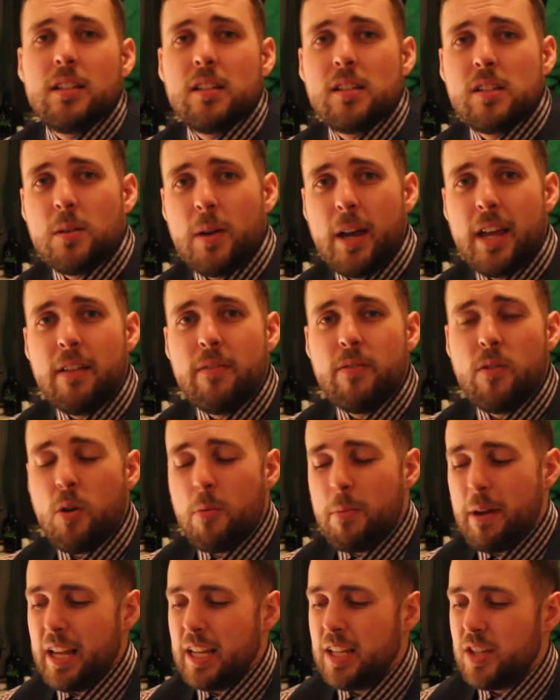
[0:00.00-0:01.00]
So I ate 4
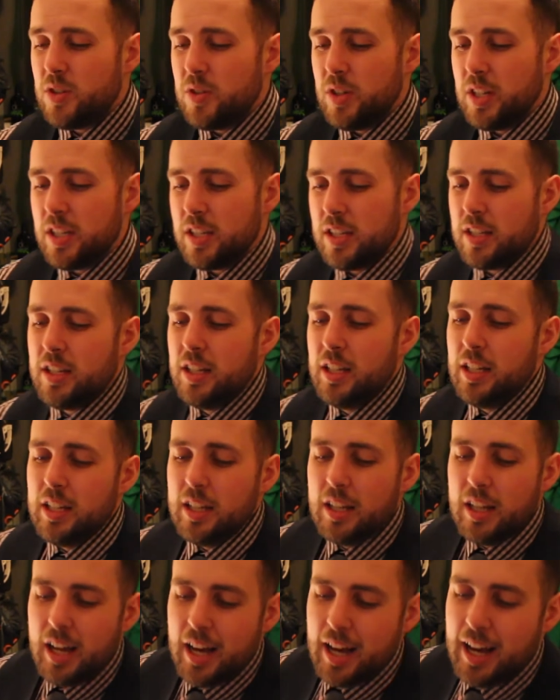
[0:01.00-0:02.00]
pastries,
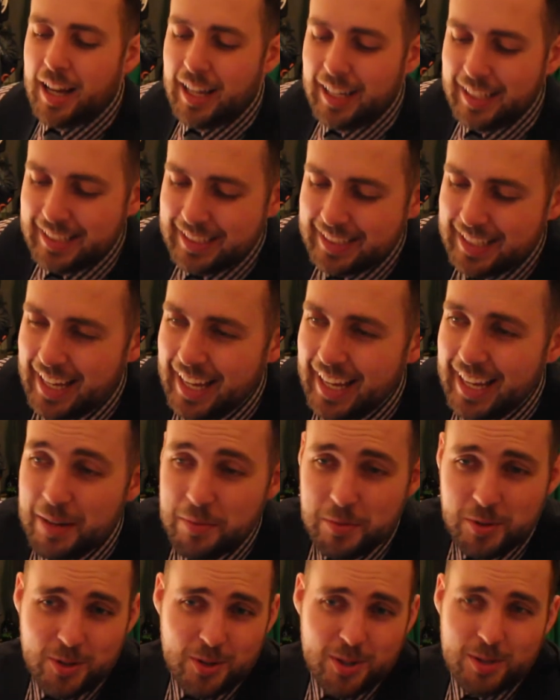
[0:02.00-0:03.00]
and it
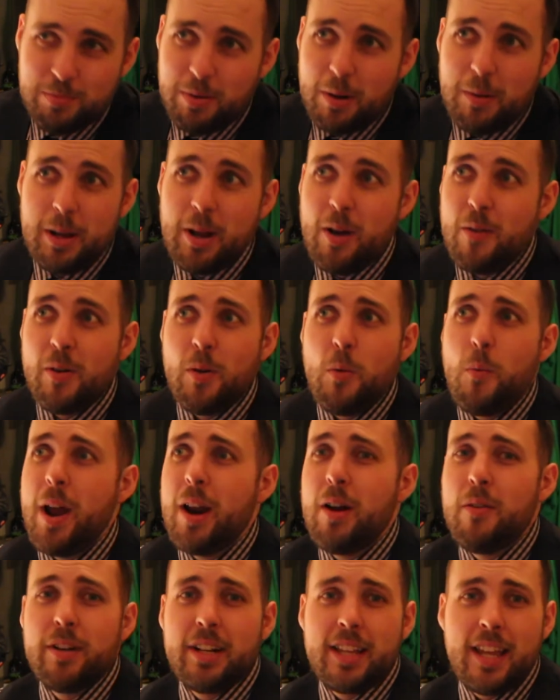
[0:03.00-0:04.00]
was just probably
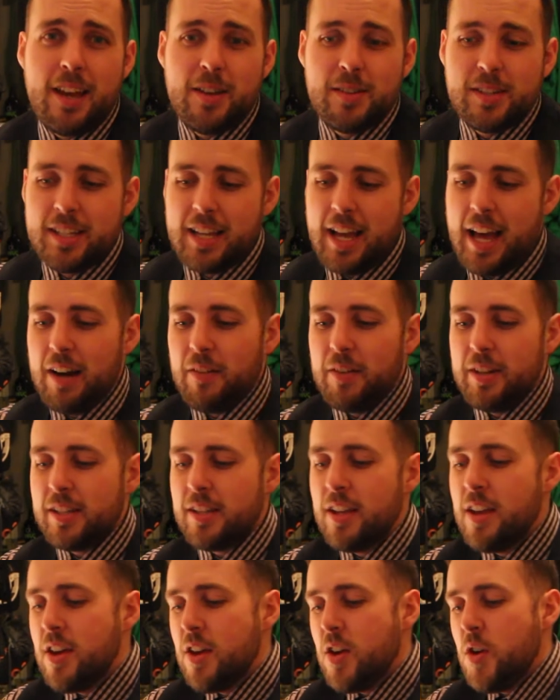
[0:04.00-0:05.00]
well over 1,000 calories,